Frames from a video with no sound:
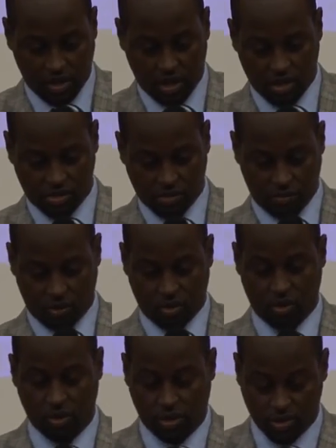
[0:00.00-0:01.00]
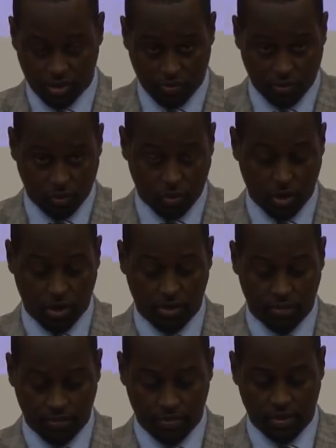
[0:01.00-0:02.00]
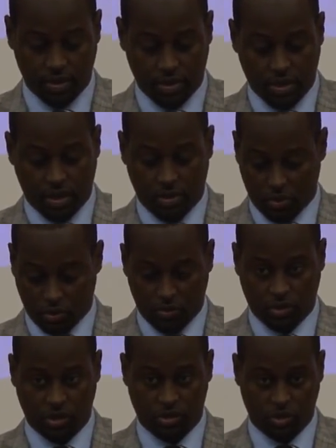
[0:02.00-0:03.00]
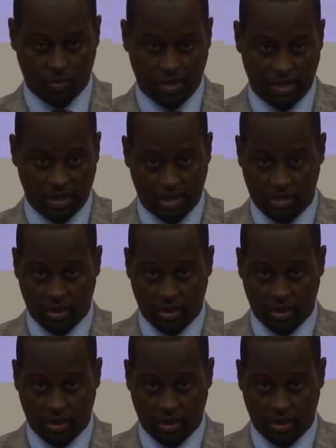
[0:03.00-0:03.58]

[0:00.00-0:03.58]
cause of prolonged civil war and poverty in Somalia,